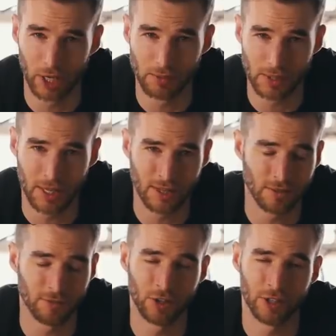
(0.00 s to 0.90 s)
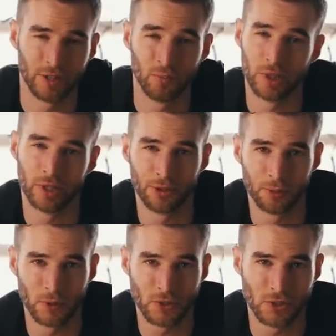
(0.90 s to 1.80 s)
games, that has a very immediate
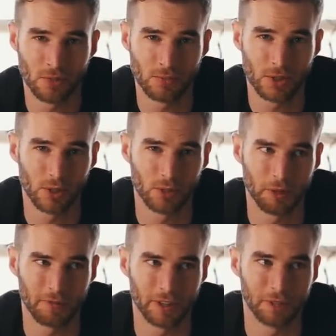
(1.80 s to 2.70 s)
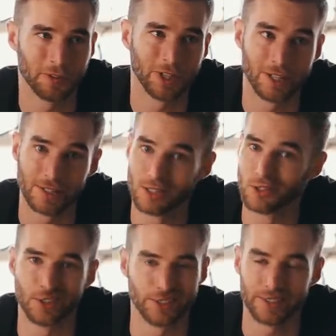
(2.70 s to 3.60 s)
reward system, so we find it very easy
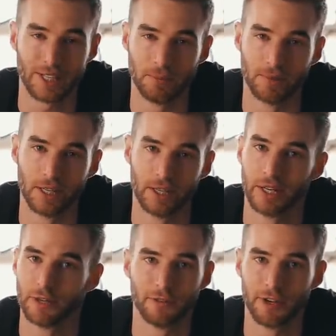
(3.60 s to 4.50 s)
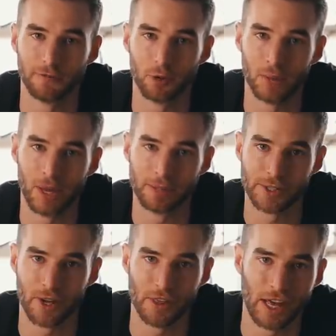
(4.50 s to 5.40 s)
to just keep playing and form habits
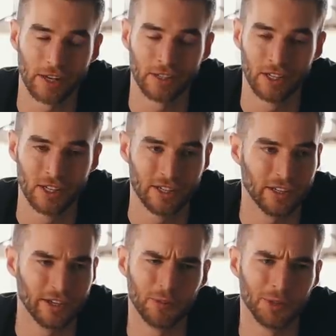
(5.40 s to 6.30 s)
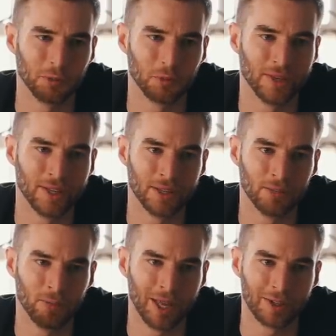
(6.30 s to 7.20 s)
around that. Another one would be
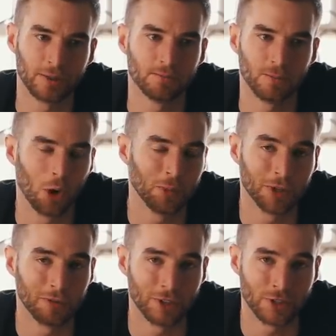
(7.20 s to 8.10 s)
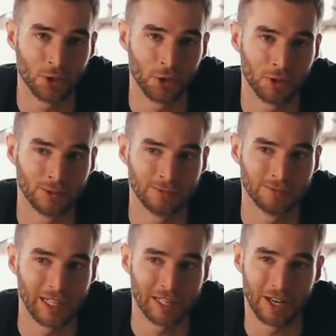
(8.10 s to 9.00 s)
like opening the fridge door
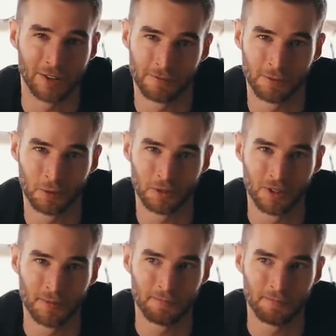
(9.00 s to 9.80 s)
and getting food.